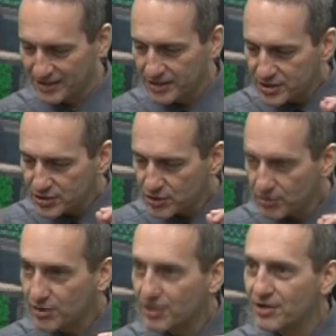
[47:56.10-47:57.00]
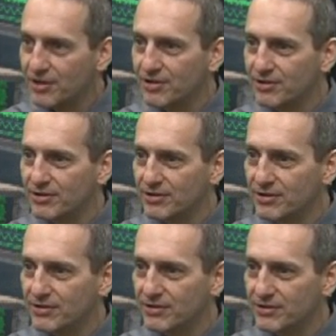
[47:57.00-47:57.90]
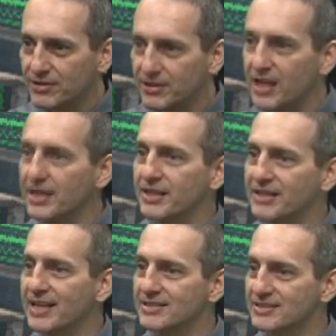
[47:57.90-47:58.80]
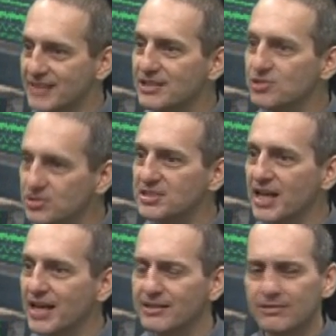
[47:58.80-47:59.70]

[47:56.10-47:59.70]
So, yeah, Dan's yours is kind of...